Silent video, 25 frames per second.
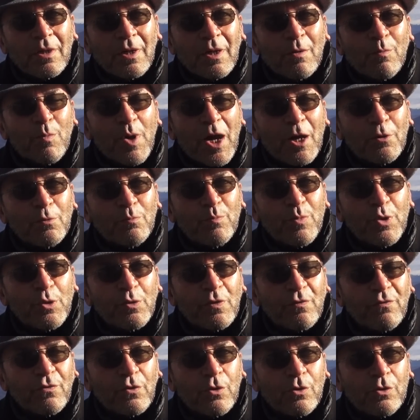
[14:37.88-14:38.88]
about
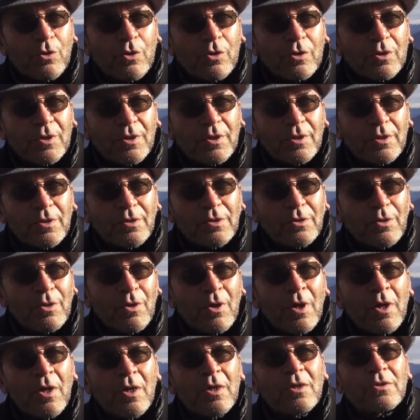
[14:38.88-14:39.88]
beautiful horses,
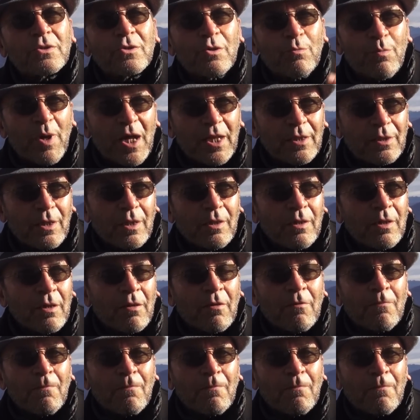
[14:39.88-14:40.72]
So better,